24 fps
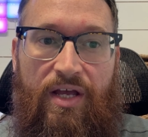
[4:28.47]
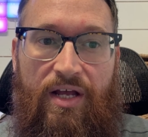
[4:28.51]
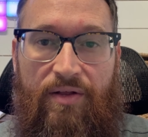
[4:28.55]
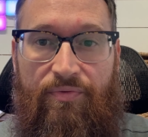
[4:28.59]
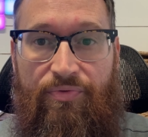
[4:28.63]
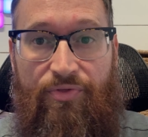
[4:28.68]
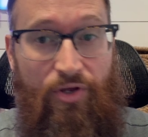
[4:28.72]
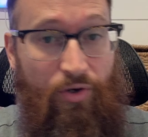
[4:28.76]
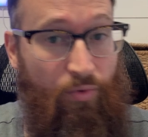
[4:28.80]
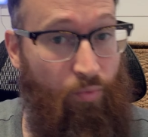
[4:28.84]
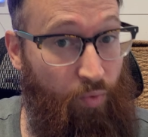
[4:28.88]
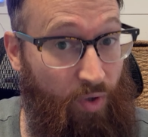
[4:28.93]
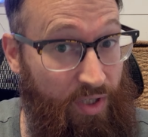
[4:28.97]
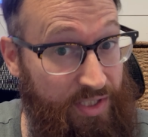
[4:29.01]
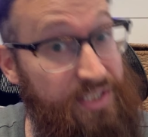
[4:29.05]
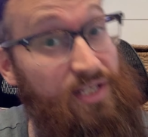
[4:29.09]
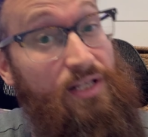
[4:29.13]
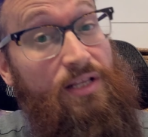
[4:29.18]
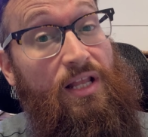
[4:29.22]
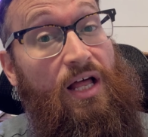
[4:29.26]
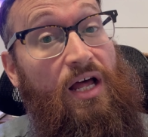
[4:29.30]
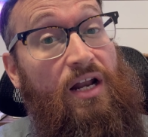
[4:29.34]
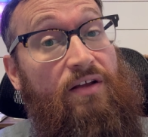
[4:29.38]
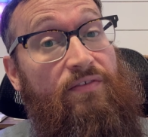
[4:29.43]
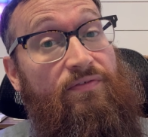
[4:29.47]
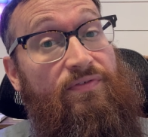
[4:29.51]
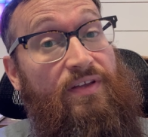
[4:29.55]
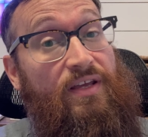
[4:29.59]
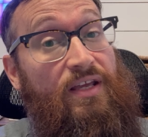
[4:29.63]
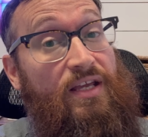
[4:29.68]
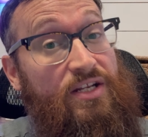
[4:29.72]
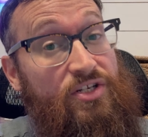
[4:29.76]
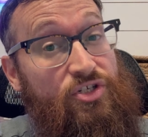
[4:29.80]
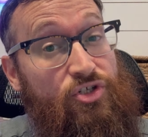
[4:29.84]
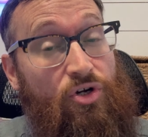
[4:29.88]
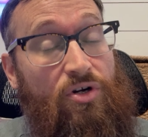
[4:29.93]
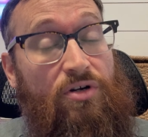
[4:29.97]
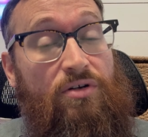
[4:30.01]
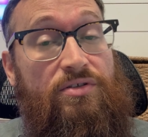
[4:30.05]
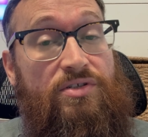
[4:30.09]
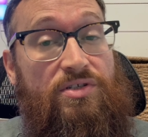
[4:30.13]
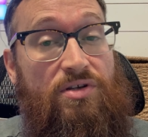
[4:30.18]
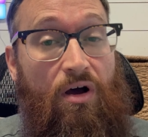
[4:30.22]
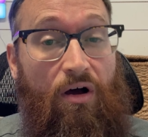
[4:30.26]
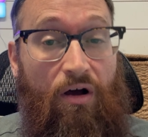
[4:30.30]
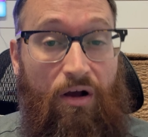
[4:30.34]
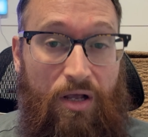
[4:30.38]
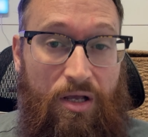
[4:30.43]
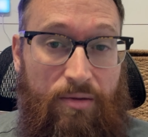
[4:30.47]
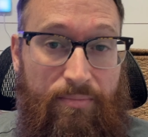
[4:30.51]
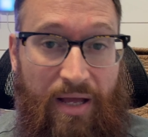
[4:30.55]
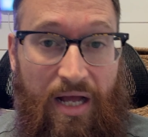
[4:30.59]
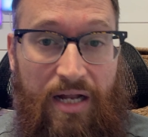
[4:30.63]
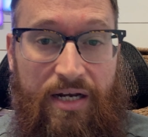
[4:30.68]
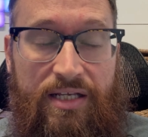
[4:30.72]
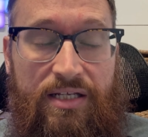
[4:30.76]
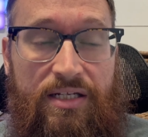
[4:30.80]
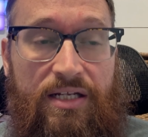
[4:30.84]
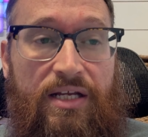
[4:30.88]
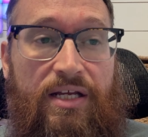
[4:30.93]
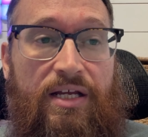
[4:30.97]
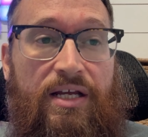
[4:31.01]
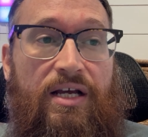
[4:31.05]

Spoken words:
there was a lot of internal talk about it.